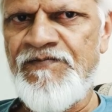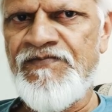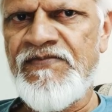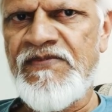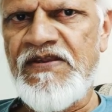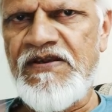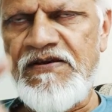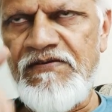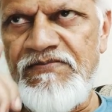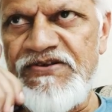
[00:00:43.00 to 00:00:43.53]

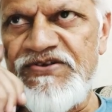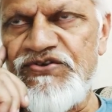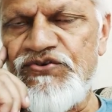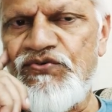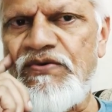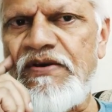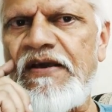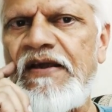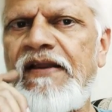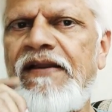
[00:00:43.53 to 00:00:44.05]
Coming to
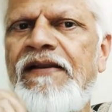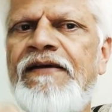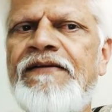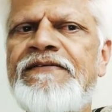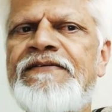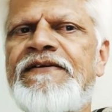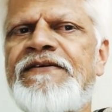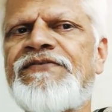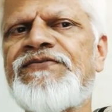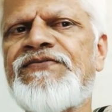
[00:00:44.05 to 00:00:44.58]
airline
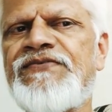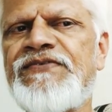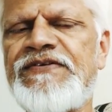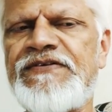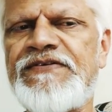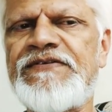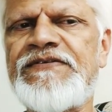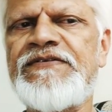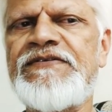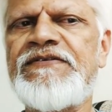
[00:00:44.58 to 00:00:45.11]
network,
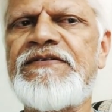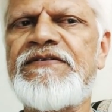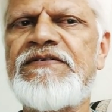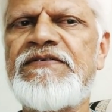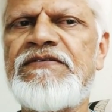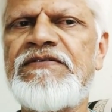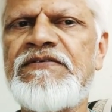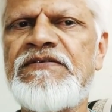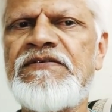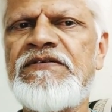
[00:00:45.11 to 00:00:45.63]

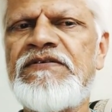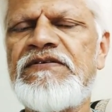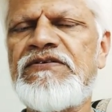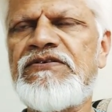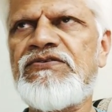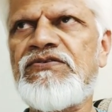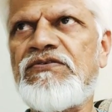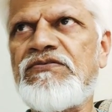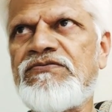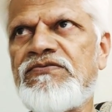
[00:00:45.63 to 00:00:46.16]
it's
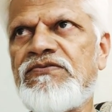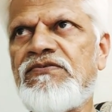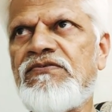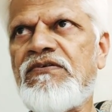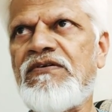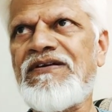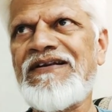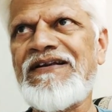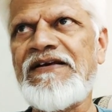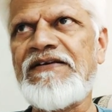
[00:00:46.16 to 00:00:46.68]
also
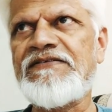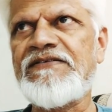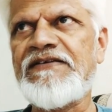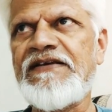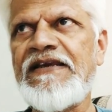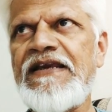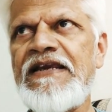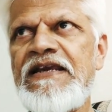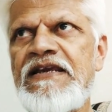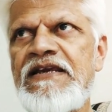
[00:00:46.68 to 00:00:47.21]
called as
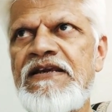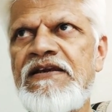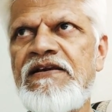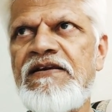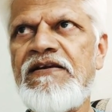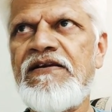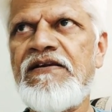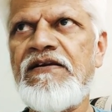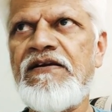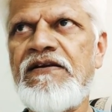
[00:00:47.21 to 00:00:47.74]

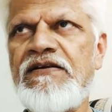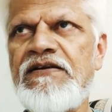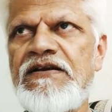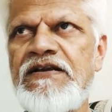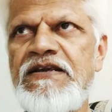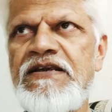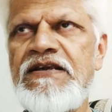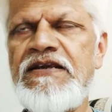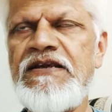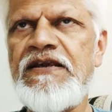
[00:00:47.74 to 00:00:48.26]

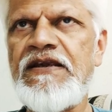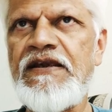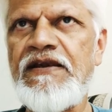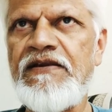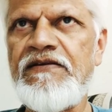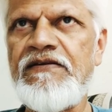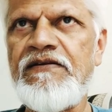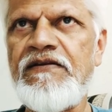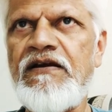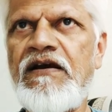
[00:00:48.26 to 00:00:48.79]

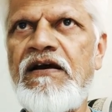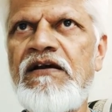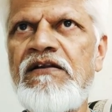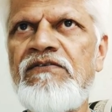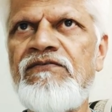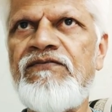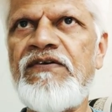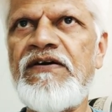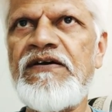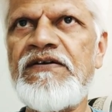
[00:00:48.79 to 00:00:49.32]
ATN,
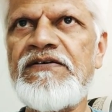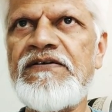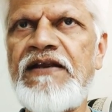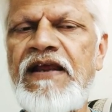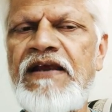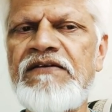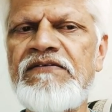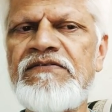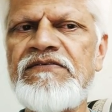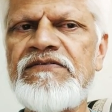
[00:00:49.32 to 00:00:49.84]
Alpha
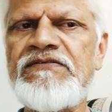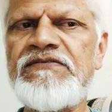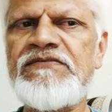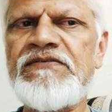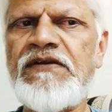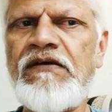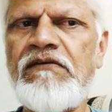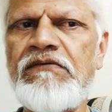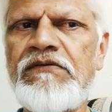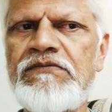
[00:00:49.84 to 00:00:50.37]
Tango
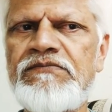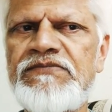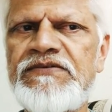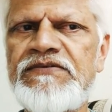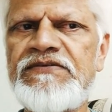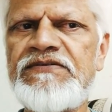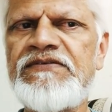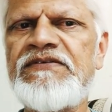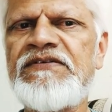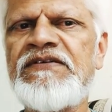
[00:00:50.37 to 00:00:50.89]
November,
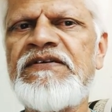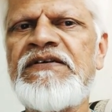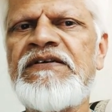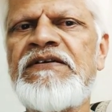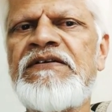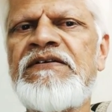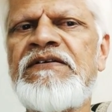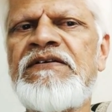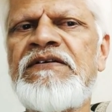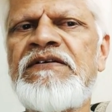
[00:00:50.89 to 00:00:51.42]

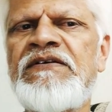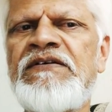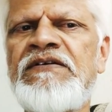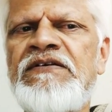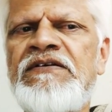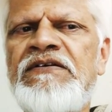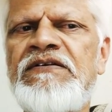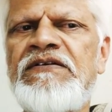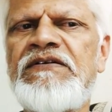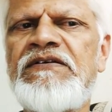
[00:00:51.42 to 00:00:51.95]

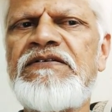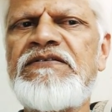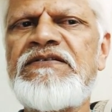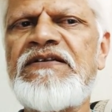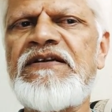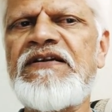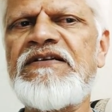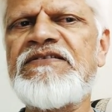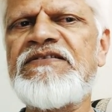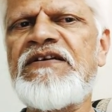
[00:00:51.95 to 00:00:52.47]
is an
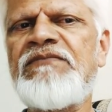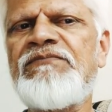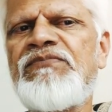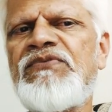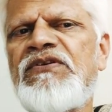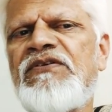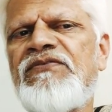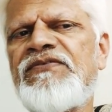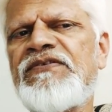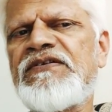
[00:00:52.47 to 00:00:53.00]
example
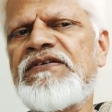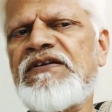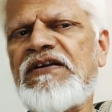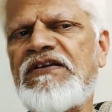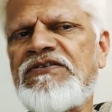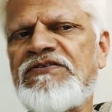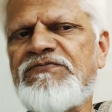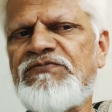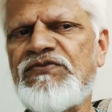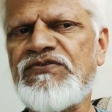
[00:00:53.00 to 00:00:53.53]
of a
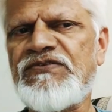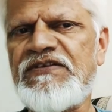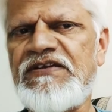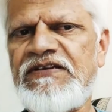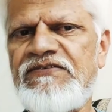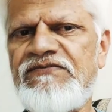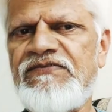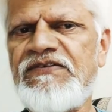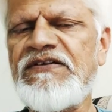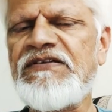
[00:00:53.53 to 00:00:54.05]
transport
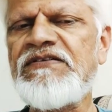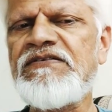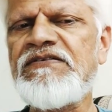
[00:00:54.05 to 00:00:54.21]
network.